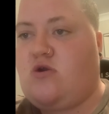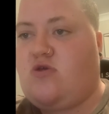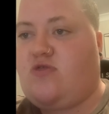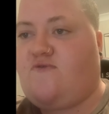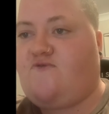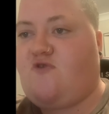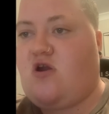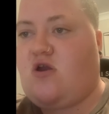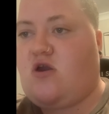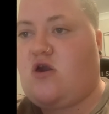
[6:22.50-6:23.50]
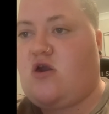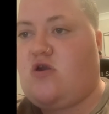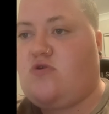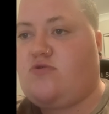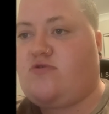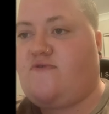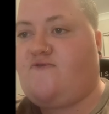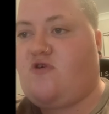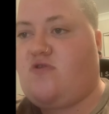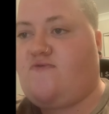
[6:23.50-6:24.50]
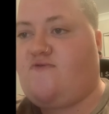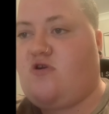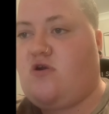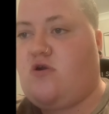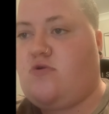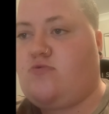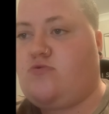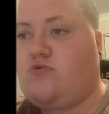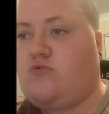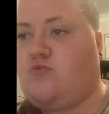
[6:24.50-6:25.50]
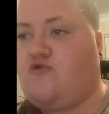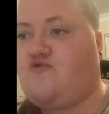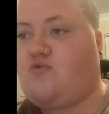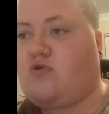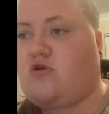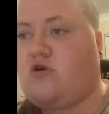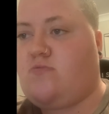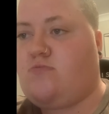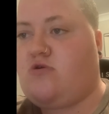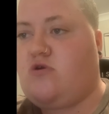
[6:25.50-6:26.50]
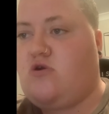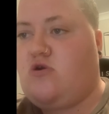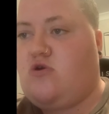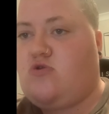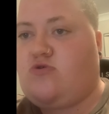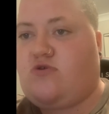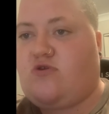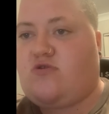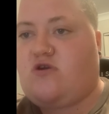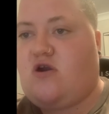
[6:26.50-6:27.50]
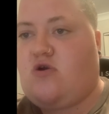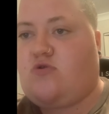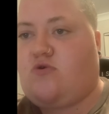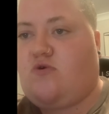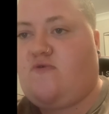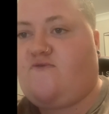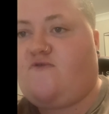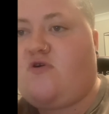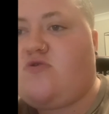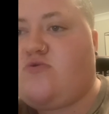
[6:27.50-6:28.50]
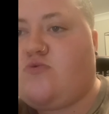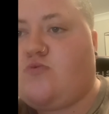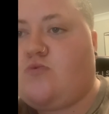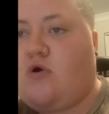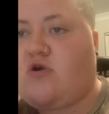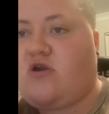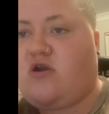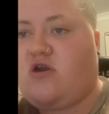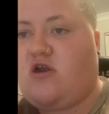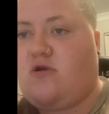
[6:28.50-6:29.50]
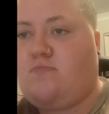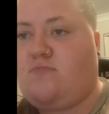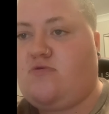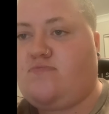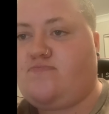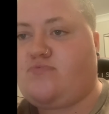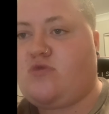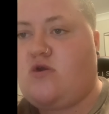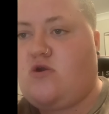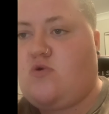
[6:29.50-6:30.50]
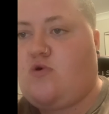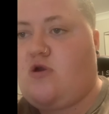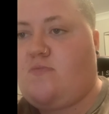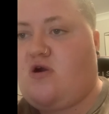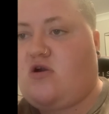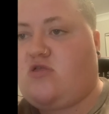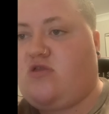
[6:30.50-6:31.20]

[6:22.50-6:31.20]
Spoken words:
the Frank Ayers Fun Fair, which would come to the town of Wokingham, where Mark